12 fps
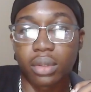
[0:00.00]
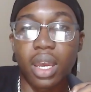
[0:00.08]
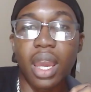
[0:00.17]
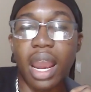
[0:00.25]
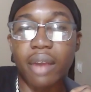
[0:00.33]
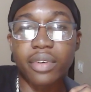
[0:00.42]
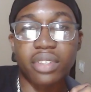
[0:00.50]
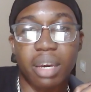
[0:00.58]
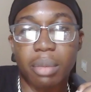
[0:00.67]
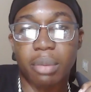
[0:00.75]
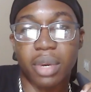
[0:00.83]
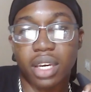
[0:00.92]
Every
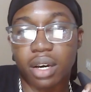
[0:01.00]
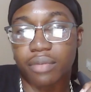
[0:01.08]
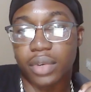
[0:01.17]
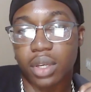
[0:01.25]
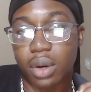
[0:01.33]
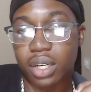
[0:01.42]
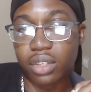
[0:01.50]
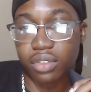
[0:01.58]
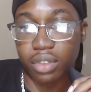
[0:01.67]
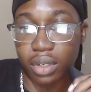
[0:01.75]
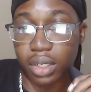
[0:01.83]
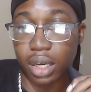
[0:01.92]
time I make a video on a
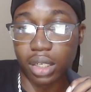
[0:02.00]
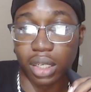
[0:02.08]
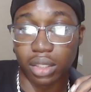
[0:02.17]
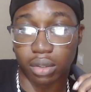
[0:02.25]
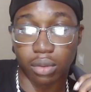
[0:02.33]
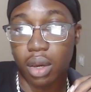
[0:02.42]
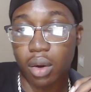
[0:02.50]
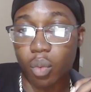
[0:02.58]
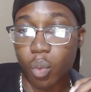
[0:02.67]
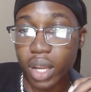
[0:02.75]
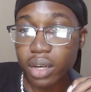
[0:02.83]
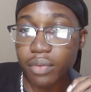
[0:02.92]
certain online group,
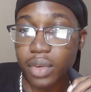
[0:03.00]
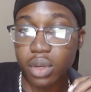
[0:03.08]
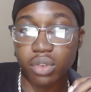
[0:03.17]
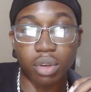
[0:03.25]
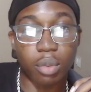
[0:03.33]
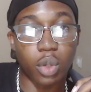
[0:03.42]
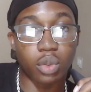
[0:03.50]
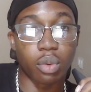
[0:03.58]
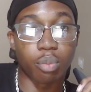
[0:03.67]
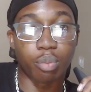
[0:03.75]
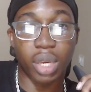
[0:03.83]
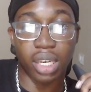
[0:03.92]
when the video is about to
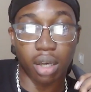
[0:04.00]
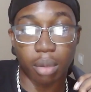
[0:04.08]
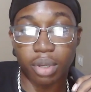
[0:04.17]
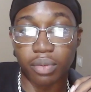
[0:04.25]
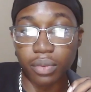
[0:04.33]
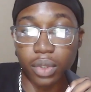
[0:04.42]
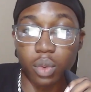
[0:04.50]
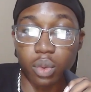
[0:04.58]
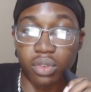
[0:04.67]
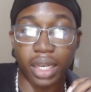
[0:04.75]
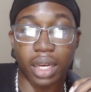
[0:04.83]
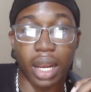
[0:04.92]
pick up in
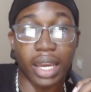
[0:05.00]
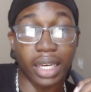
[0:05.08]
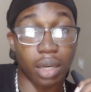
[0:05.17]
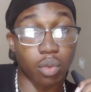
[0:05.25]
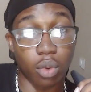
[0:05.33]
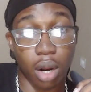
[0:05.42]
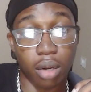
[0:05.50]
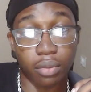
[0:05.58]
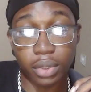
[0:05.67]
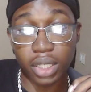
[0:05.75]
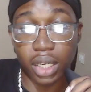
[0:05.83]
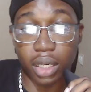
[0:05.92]
views, I get
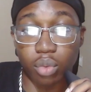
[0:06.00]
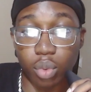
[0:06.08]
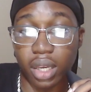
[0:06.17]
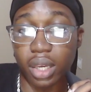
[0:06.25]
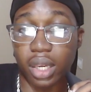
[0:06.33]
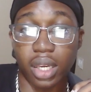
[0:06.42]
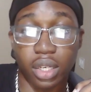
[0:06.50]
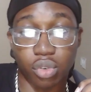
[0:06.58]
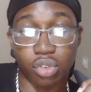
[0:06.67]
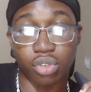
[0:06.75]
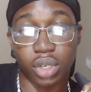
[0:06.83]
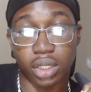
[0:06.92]
wrongfully hit with an age
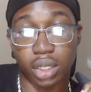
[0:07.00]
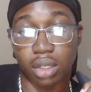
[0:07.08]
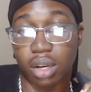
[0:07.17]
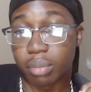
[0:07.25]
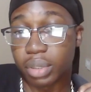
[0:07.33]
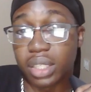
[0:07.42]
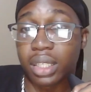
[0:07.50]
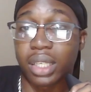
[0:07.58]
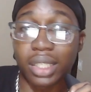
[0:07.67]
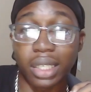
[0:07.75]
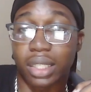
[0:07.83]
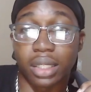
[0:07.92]
restriction, completely
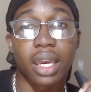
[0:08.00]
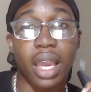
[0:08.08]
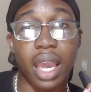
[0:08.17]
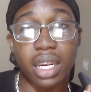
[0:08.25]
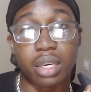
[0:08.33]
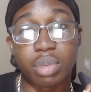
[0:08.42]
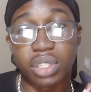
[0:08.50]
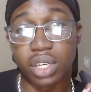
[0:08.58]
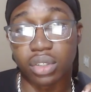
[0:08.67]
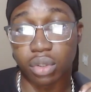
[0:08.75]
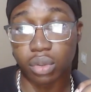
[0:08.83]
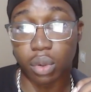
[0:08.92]
killing any
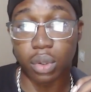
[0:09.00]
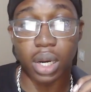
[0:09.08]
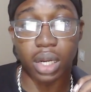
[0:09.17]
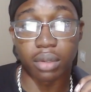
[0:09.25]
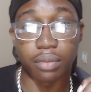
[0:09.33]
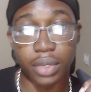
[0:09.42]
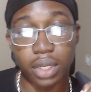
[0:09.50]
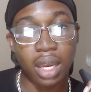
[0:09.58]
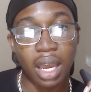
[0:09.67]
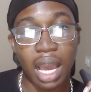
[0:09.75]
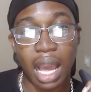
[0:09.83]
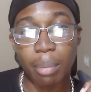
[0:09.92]
potential growth on the
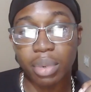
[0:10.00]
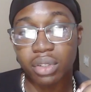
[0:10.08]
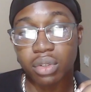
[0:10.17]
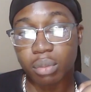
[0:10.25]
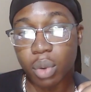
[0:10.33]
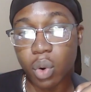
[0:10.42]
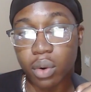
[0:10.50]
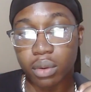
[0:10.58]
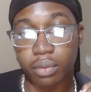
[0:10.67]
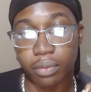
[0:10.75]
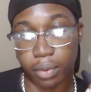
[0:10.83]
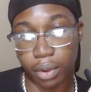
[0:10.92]
video. Happened to both
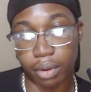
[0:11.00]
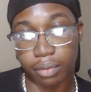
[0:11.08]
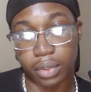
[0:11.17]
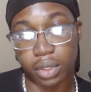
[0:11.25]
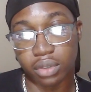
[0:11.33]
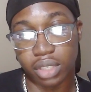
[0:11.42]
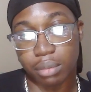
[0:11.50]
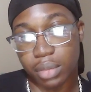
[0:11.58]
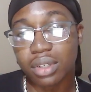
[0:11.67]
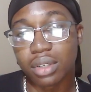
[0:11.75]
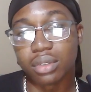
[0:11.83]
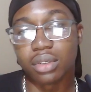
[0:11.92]
furry videos I
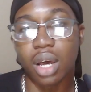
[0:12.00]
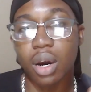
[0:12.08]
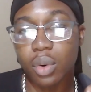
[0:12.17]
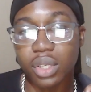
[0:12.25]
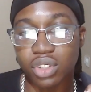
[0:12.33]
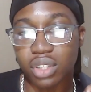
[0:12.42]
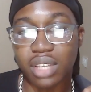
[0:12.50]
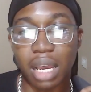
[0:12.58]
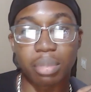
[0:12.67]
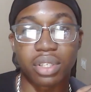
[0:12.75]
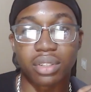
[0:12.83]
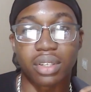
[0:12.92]
made. Now it just
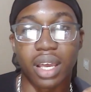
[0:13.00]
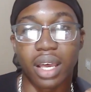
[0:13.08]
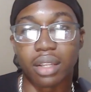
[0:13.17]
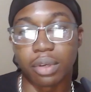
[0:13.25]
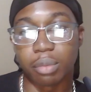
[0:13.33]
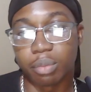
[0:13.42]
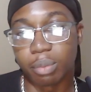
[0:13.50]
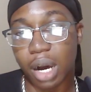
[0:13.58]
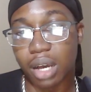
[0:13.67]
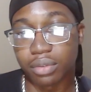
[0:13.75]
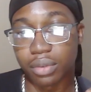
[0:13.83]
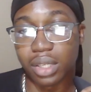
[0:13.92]
happened to the Helluva
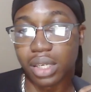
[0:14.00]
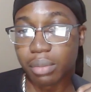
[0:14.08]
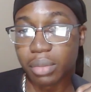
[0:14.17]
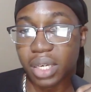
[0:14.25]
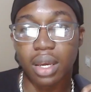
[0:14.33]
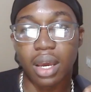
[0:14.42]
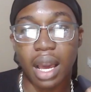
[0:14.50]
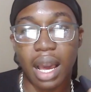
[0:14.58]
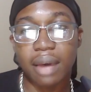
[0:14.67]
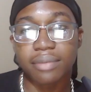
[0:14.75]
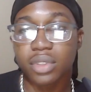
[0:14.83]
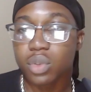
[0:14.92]
Boss video I made. I
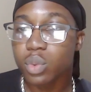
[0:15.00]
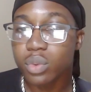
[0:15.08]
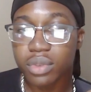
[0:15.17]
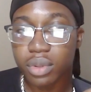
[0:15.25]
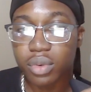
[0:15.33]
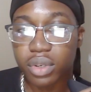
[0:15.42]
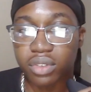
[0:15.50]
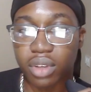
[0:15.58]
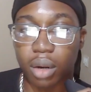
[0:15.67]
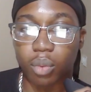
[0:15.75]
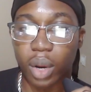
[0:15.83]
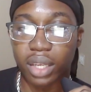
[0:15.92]
have two theories
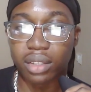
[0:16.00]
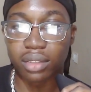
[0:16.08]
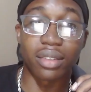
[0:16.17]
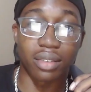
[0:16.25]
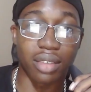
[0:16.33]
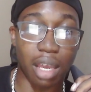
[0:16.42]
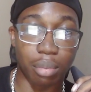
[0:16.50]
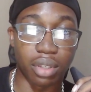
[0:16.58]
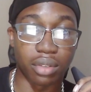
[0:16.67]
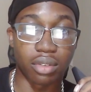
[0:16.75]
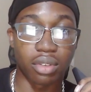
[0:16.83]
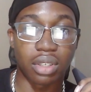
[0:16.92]
on why this
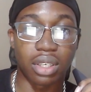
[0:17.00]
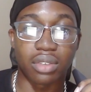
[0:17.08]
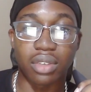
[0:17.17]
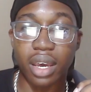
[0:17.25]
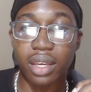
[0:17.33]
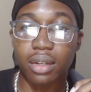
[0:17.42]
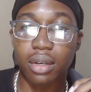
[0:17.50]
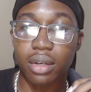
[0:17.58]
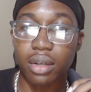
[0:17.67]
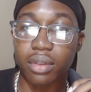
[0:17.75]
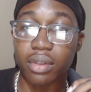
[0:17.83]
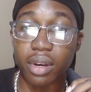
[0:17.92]
happens. It's either
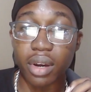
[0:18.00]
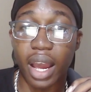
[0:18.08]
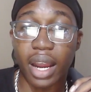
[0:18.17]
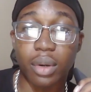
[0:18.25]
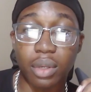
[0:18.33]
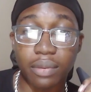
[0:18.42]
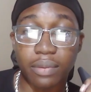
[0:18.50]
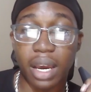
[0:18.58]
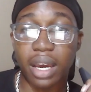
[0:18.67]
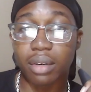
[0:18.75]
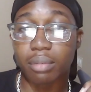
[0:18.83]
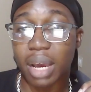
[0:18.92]
their angry
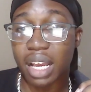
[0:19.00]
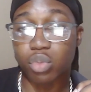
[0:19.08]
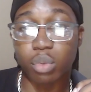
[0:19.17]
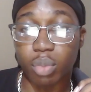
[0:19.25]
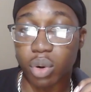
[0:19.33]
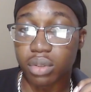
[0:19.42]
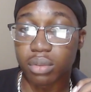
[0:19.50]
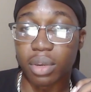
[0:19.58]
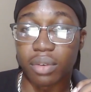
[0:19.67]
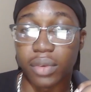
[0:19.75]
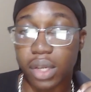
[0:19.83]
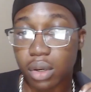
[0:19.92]
fan mass reporting
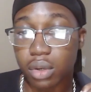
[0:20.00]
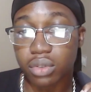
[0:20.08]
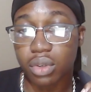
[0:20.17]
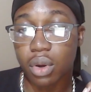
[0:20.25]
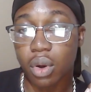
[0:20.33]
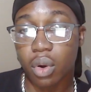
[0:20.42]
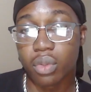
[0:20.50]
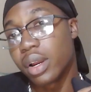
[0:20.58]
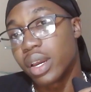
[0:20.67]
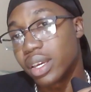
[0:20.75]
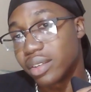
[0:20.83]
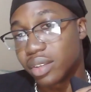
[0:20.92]
my videos or
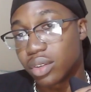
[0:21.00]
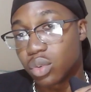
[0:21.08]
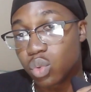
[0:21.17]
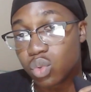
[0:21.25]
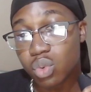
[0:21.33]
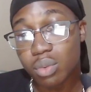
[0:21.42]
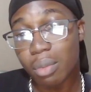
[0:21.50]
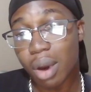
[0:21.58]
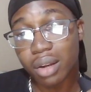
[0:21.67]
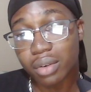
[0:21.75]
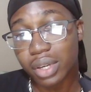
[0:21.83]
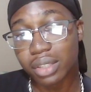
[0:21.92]
there is a YouTube
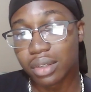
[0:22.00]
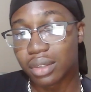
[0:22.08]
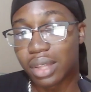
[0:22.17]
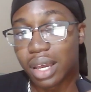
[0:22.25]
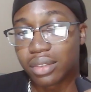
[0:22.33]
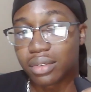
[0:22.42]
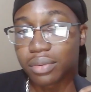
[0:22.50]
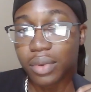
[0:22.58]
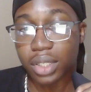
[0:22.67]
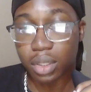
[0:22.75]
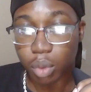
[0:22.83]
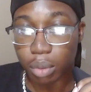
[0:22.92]
moderator that's
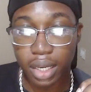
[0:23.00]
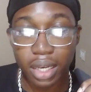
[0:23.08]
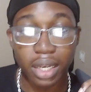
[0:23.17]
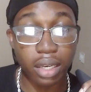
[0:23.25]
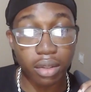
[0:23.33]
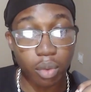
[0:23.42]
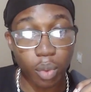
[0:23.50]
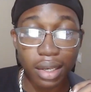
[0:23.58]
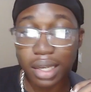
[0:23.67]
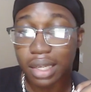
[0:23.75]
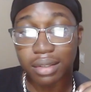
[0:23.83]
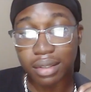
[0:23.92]
fucking with me. Either
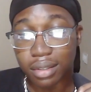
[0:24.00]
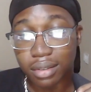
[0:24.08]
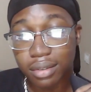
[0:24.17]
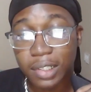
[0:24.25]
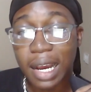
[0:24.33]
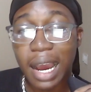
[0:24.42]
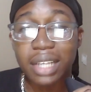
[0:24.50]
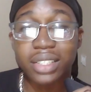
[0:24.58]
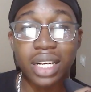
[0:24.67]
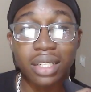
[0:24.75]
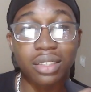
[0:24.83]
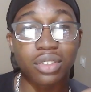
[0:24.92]
way, it is. I
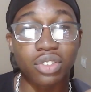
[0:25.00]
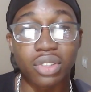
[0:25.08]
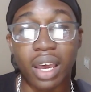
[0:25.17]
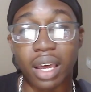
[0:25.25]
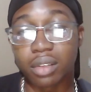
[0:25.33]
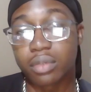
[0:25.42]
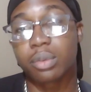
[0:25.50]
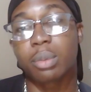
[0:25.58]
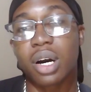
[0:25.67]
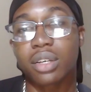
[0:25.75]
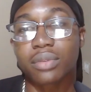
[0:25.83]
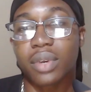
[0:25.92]
challenge the Helluva
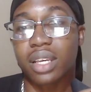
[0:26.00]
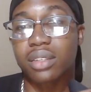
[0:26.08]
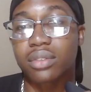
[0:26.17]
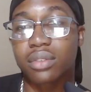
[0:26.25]
Boss fans,